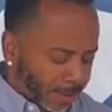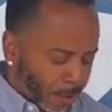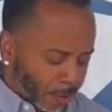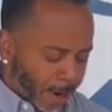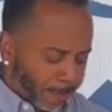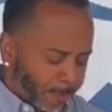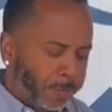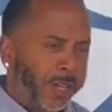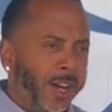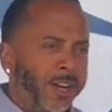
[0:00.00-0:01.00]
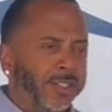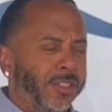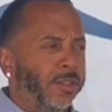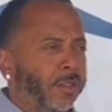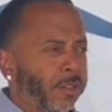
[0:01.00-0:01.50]
All right,
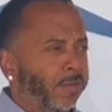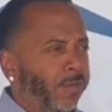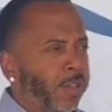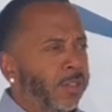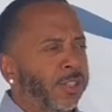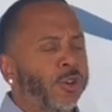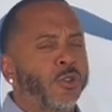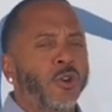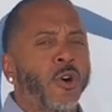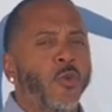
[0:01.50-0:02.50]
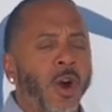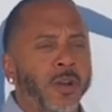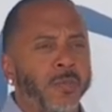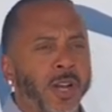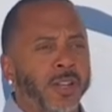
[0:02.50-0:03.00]
because the so-called
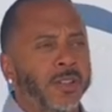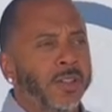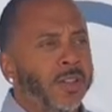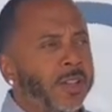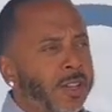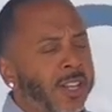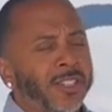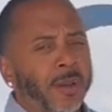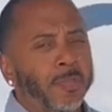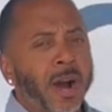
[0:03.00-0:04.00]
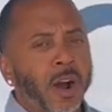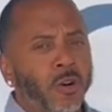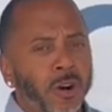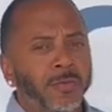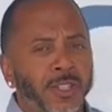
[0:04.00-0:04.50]
white man is the
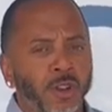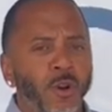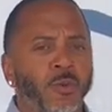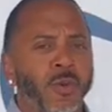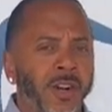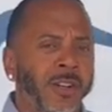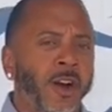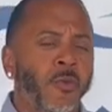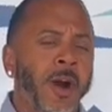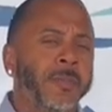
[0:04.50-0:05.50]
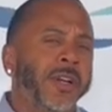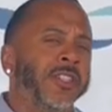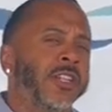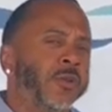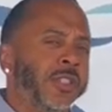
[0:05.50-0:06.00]
power of this earth right now. Why?
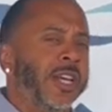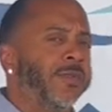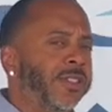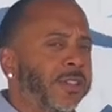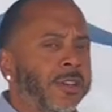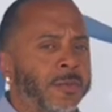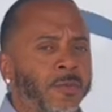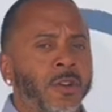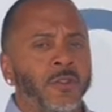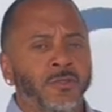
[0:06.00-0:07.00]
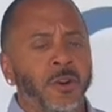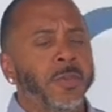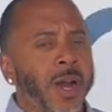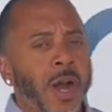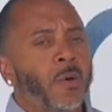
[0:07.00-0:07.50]
Because it was given to him from
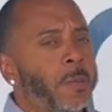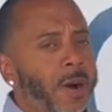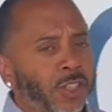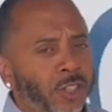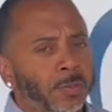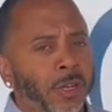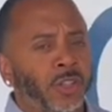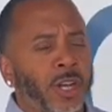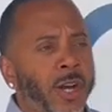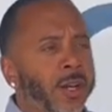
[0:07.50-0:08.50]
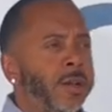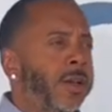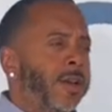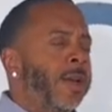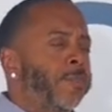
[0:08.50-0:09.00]
Yahweh by Hashem Yahushai,
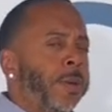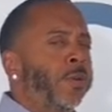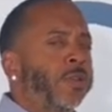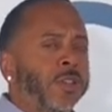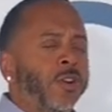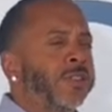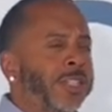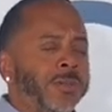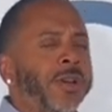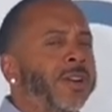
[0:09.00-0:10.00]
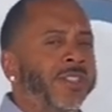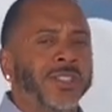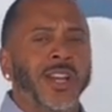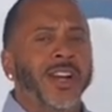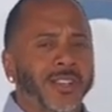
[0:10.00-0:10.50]
and people don't seem to
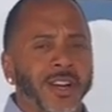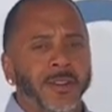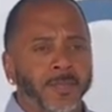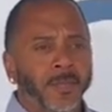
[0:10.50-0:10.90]
understand that.